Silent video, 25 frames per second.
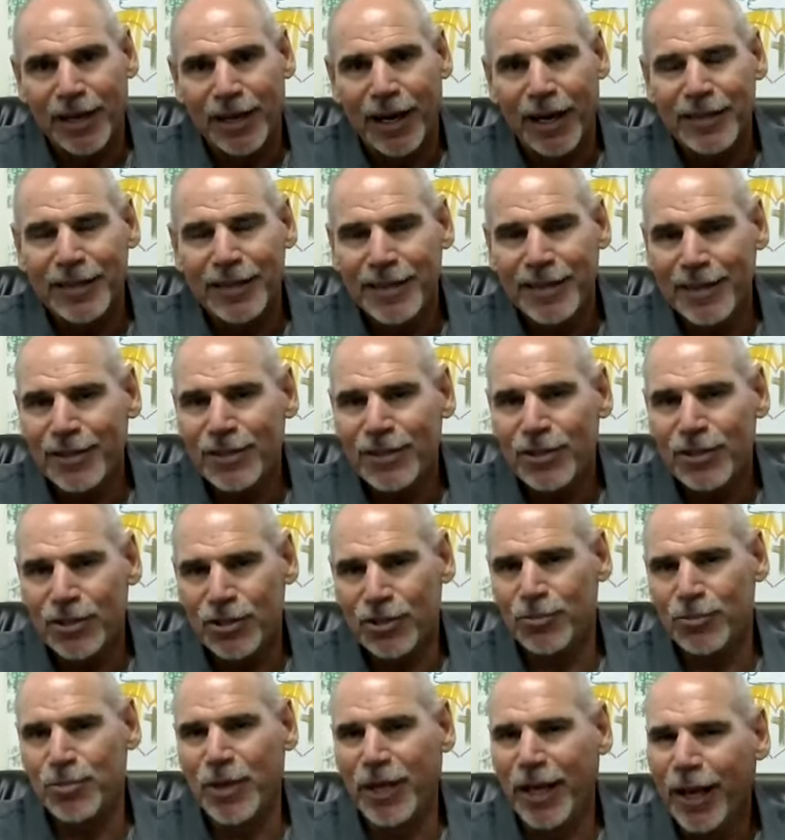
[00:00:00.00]
I need
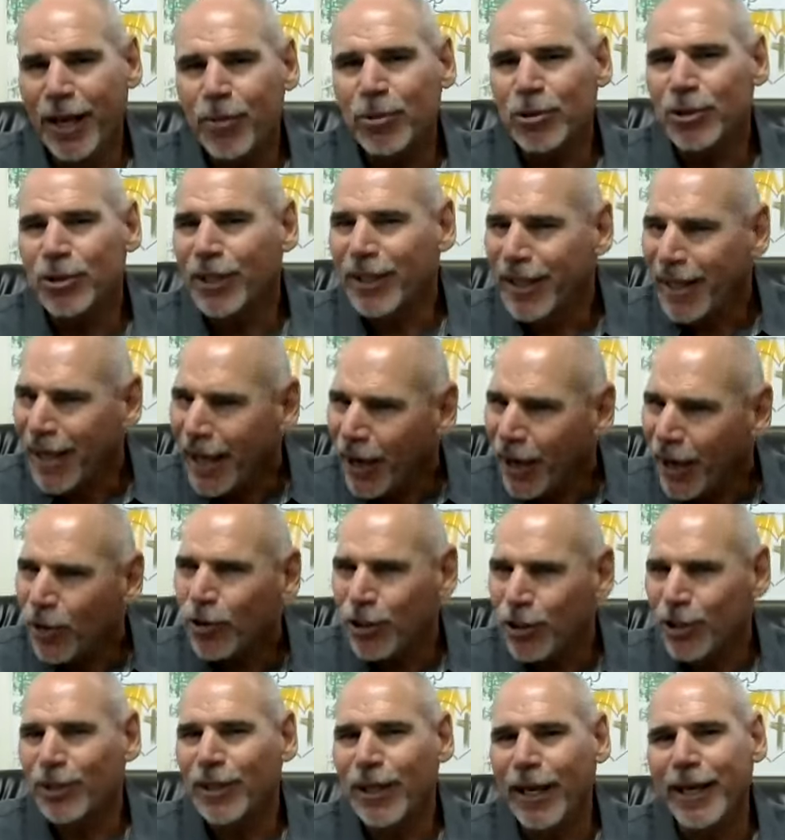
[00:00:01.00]
to be able to
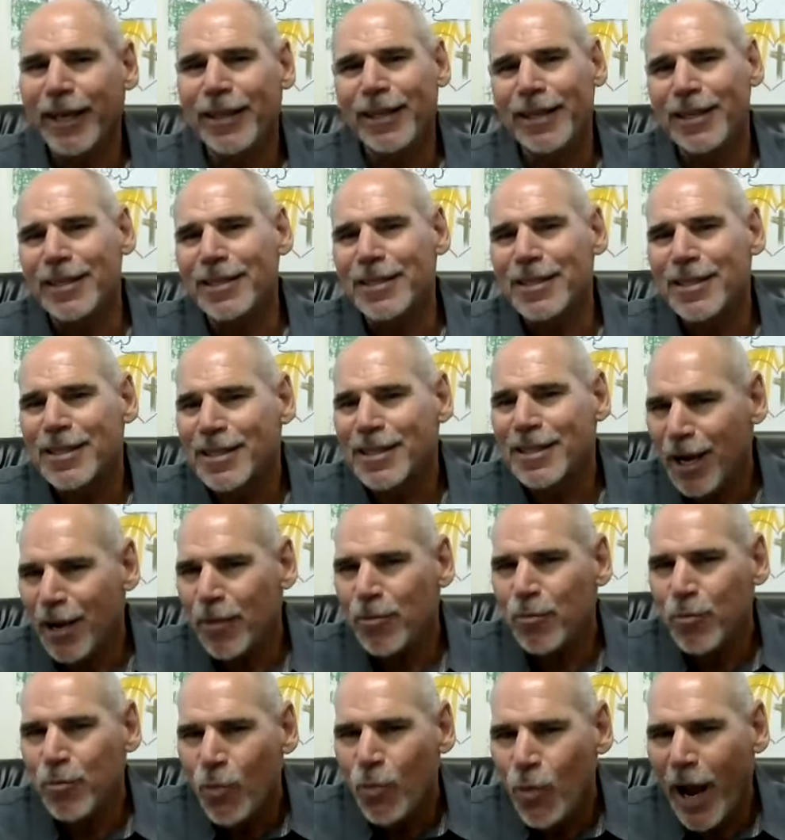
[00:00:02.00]
calculate in
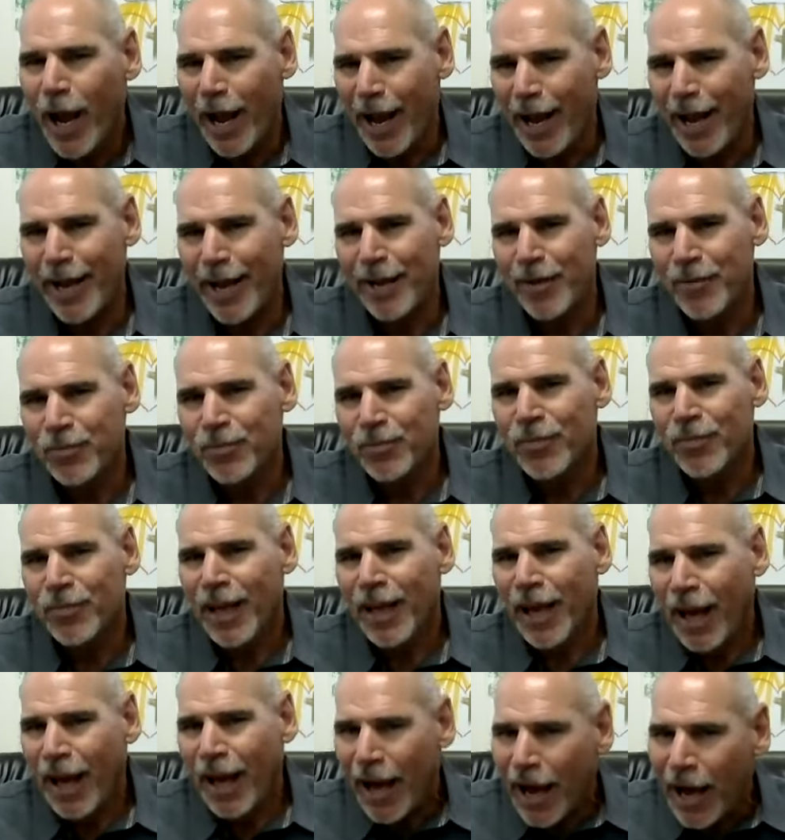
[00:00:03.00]
some way
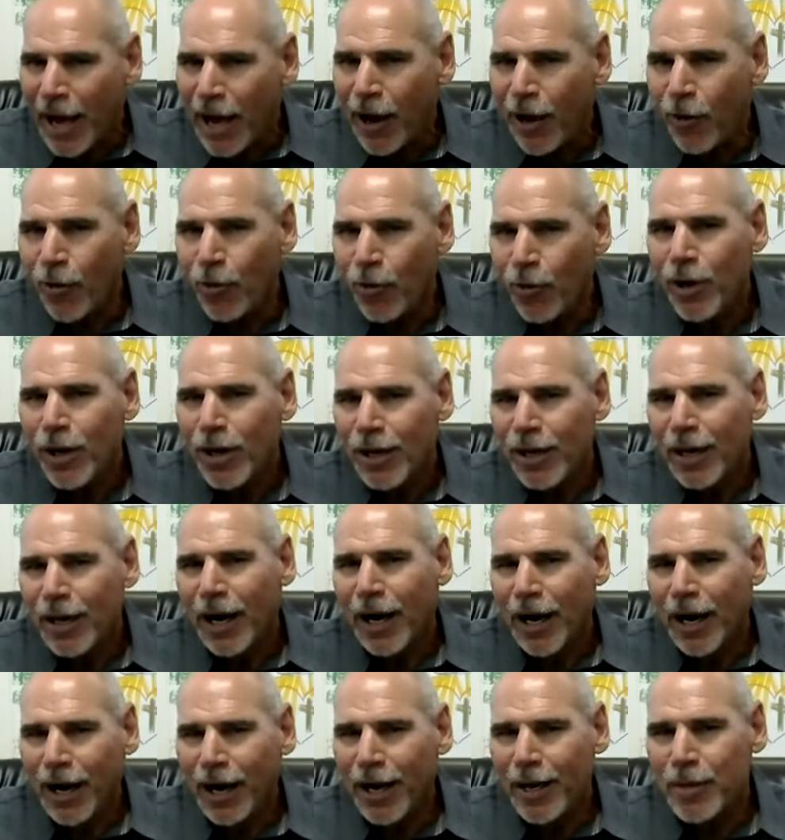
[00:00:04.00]
how
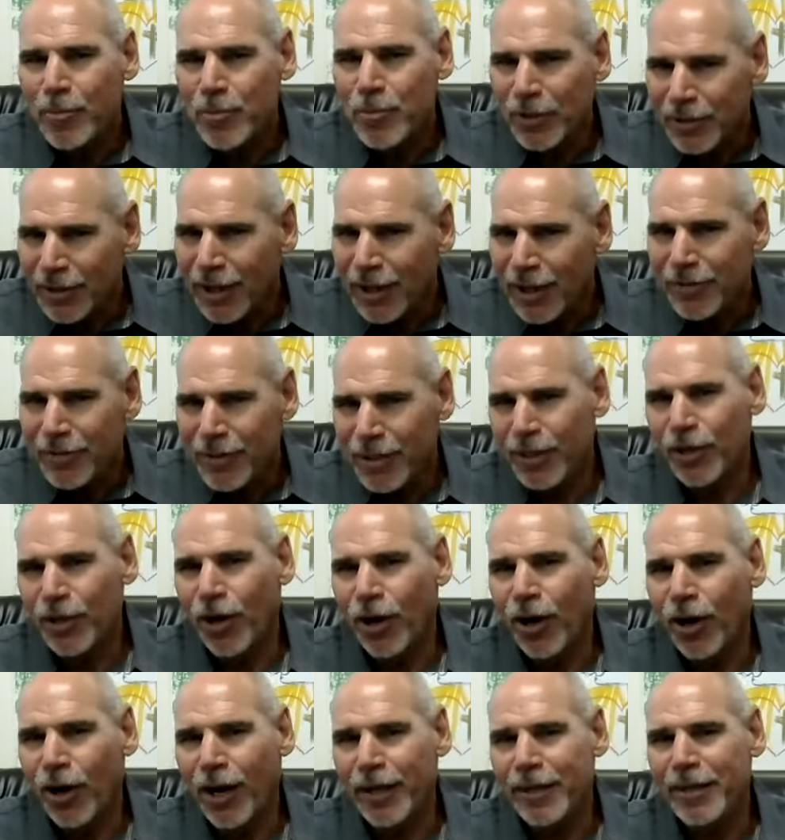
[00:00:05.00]
I'm loving
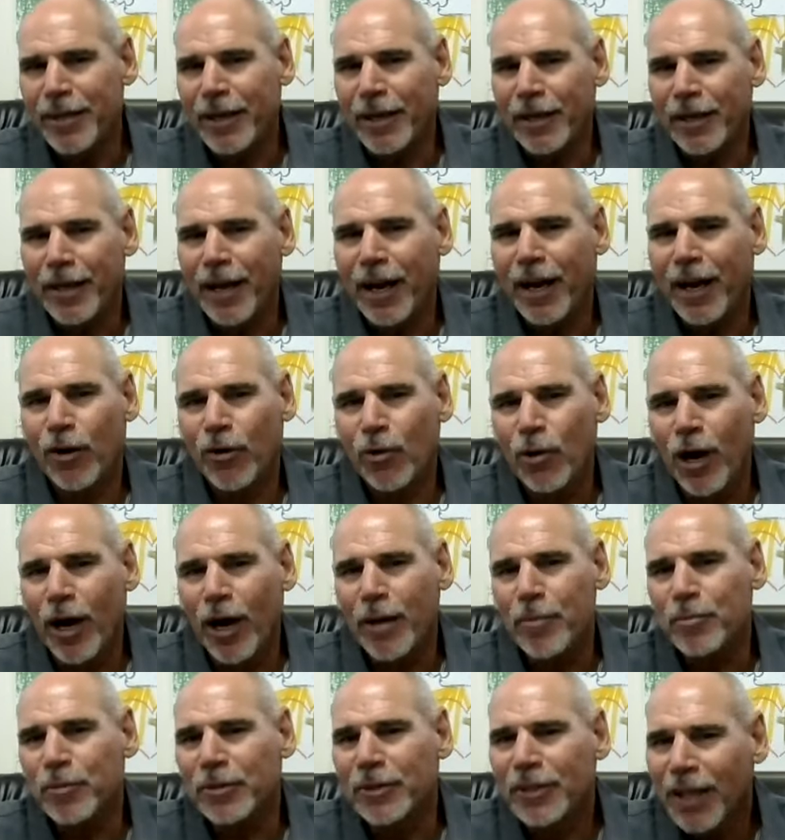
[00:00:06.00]
God and how
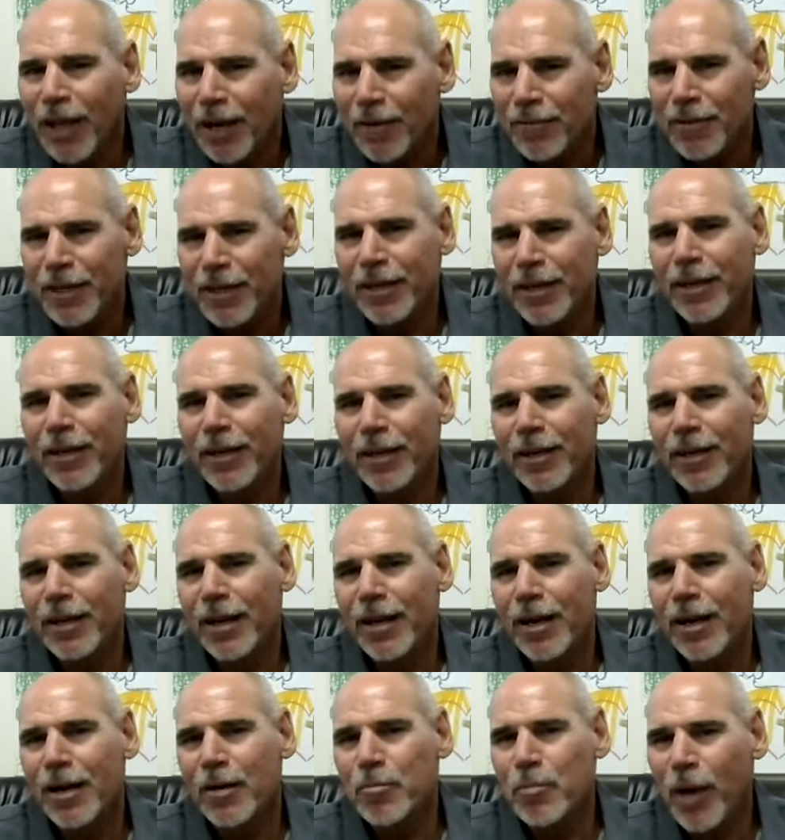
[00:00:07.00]
I'm loving
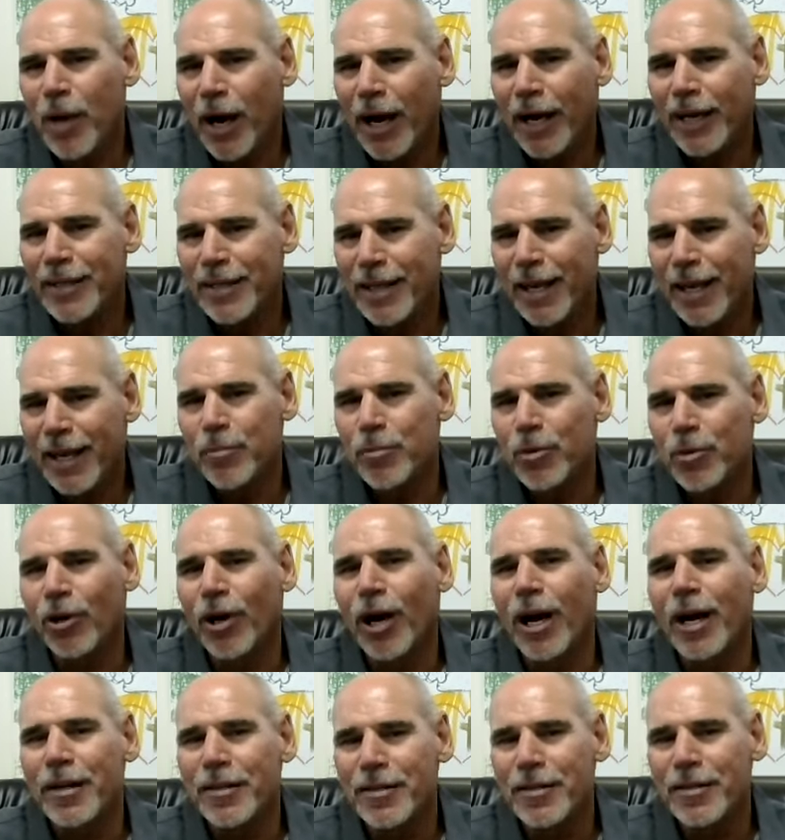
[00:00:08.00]
my
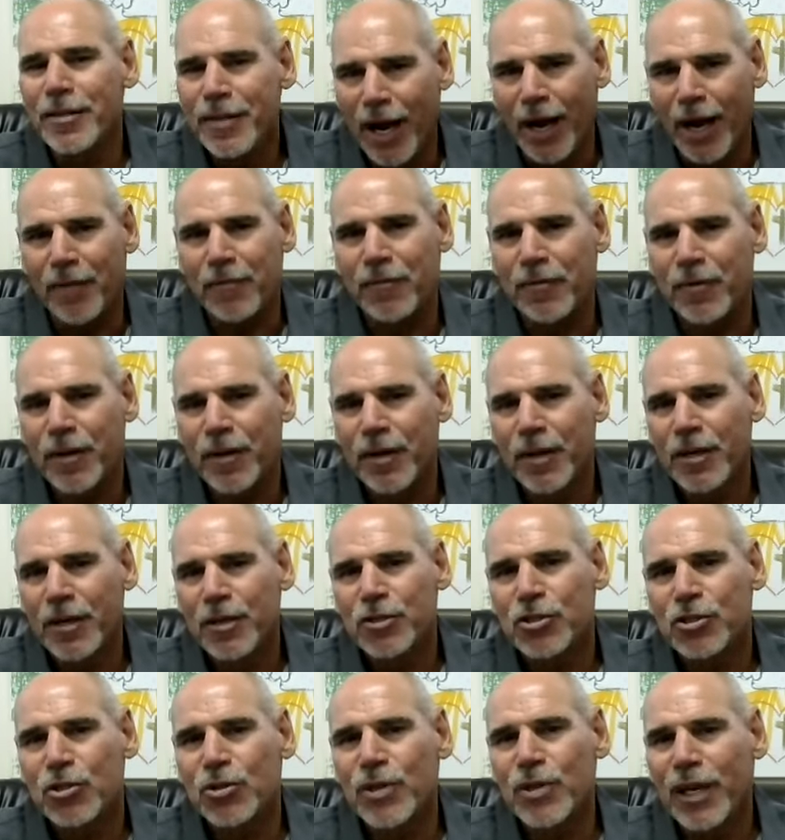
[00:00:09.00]
neighbor enough
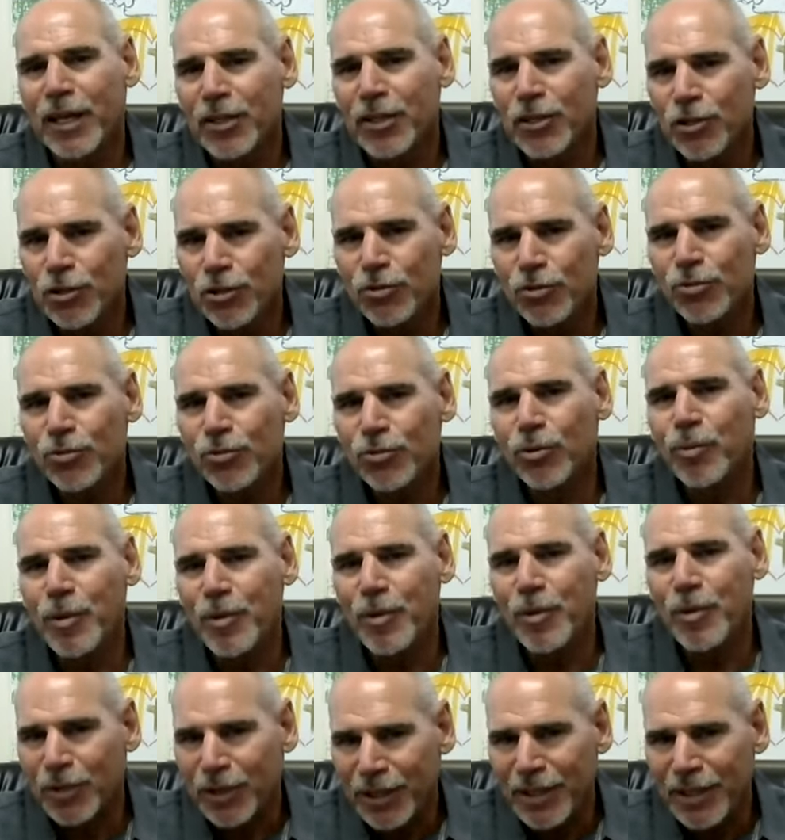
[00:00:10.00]
so that you will
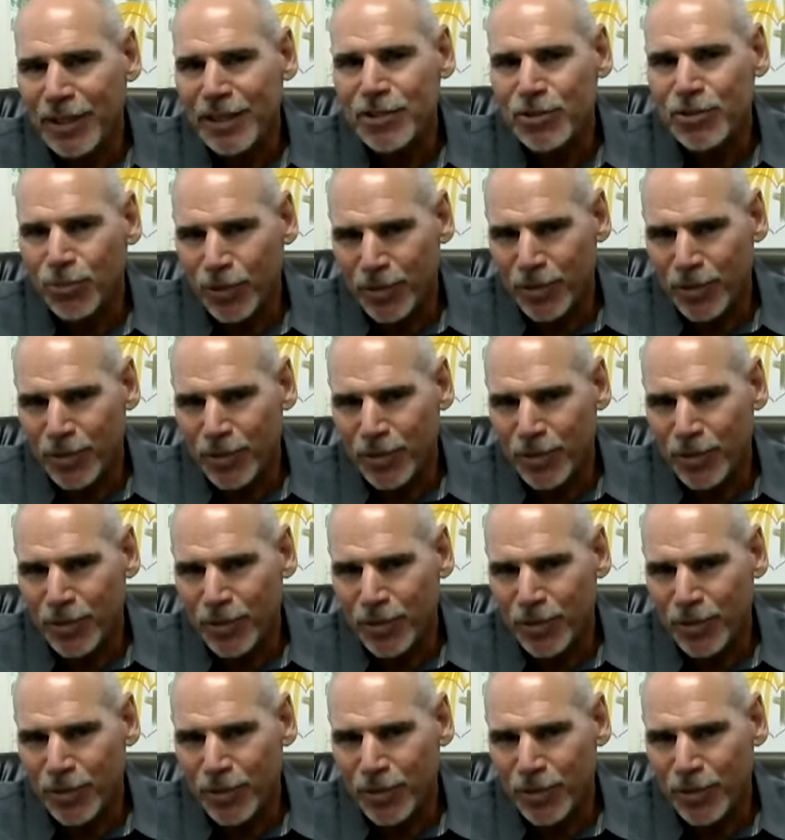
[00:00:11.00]
be pleased